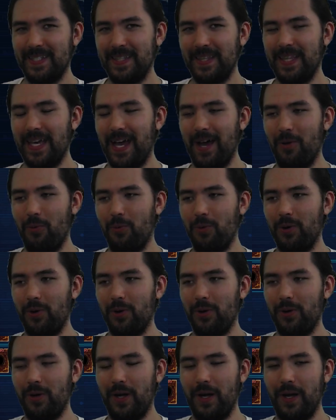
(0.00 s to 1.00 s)
that
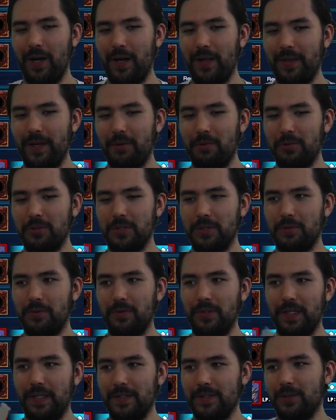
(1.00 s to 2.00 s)
were just released.